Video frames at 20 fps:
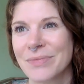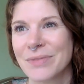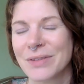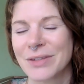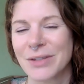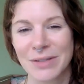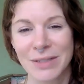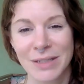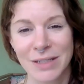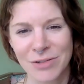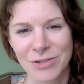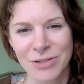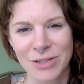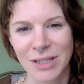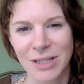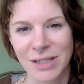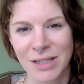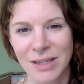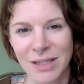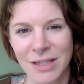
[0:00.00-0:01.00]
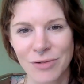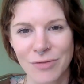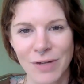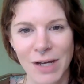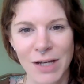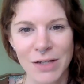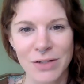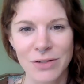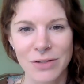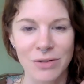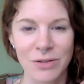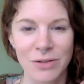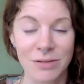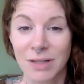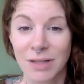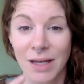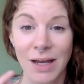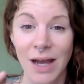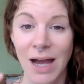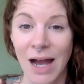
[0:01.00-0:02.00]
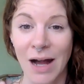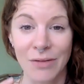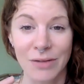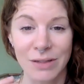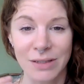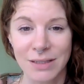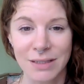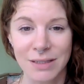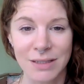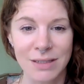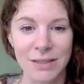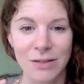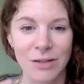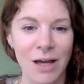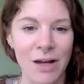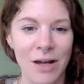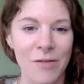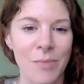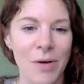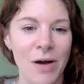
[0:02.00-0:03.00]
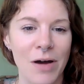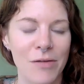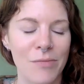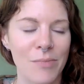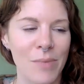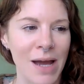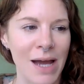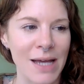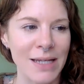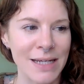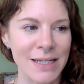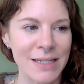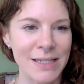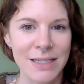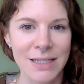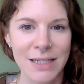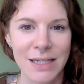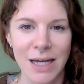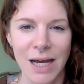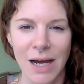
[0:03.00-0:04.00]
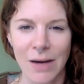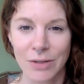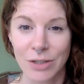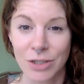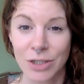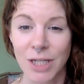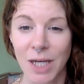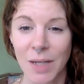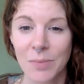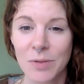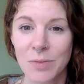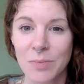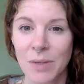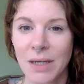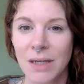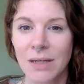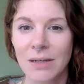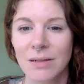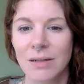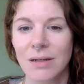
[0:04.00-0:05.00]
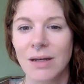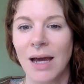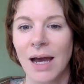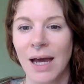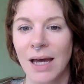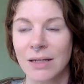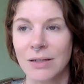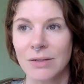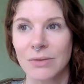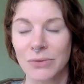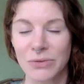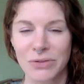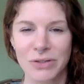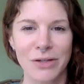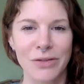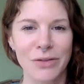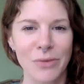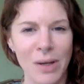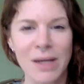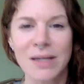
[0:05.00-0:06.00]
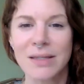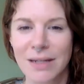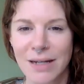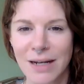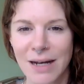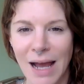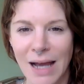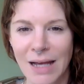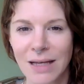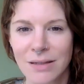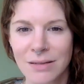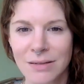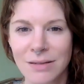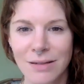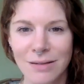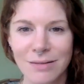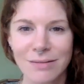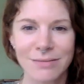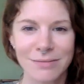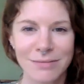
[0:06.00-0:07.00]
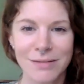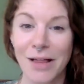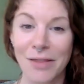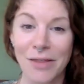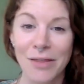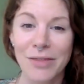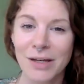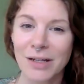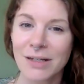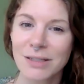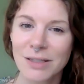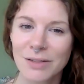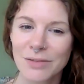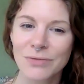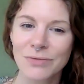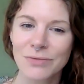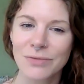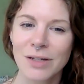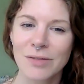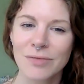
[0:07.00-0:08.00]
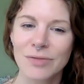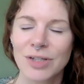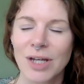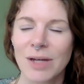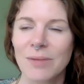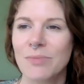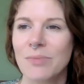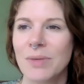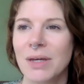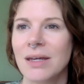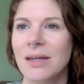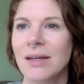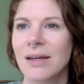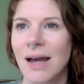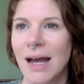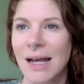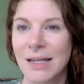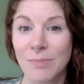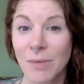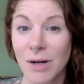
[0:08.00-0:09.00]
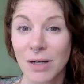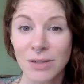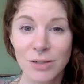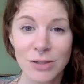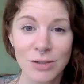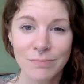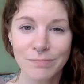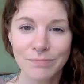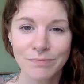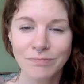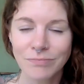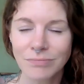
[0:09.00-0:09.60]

So it's an interesting thing to reflect on, how this is still kind of part of my identity, how it shaped me, and also the ways that that other things have shaped me as much.